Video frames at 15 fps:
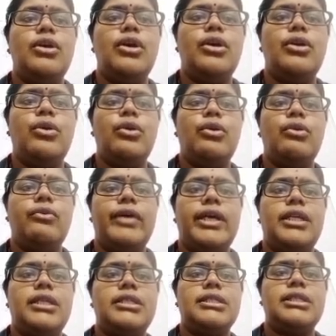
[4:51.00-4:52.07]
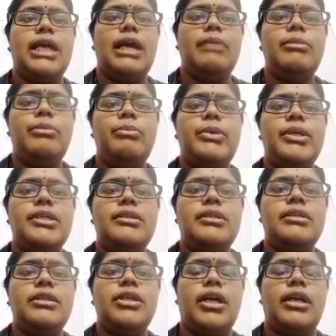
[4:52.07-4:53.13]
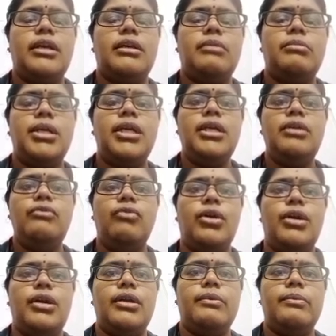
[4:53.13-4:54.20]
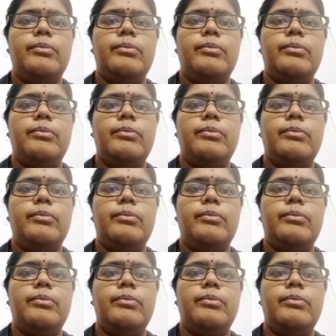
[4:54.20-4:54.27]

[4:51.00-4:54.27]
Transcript: norovirus can be present in the contaminated water.